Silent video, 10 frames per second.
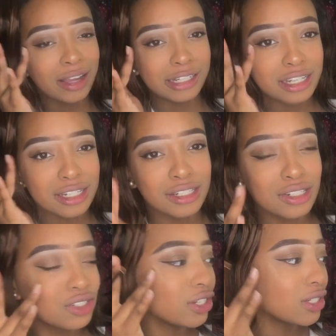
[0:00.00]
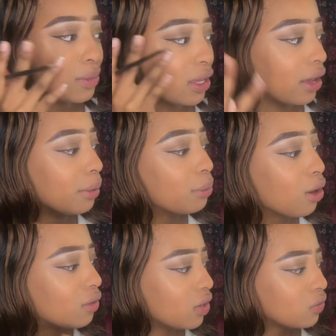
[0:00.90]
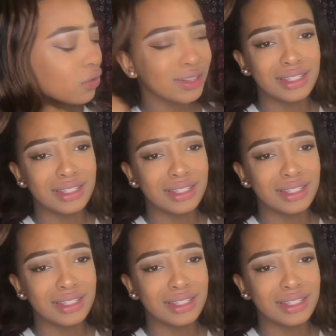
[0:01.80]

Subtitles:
I guess this is just me improvising for